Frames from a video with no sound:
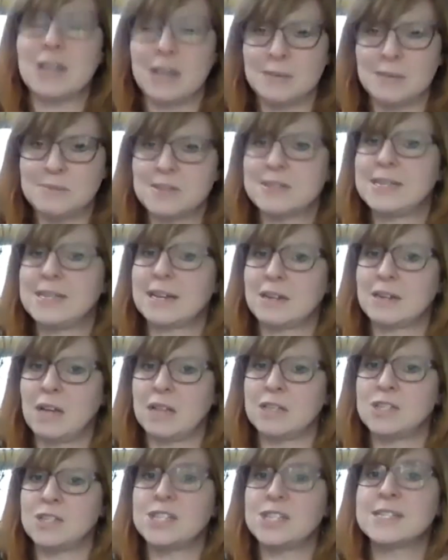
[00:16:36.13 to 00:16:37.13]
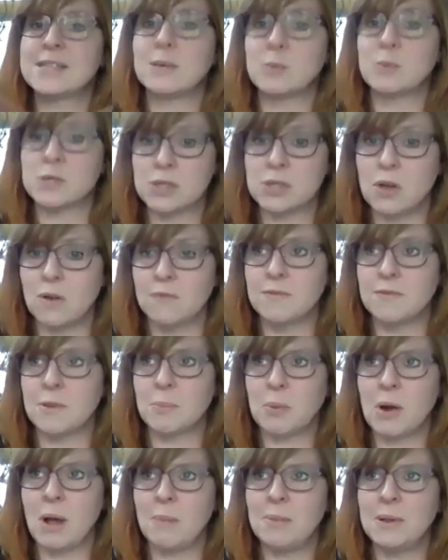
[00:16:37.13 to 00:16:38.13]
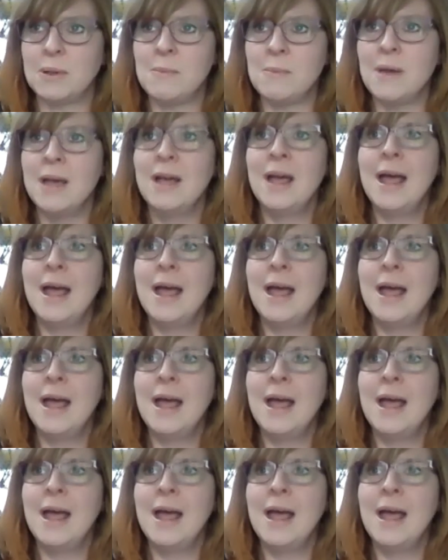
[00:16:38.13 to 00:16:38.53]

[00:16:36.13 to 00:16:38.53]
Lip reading: types of technologies that will solve the problem.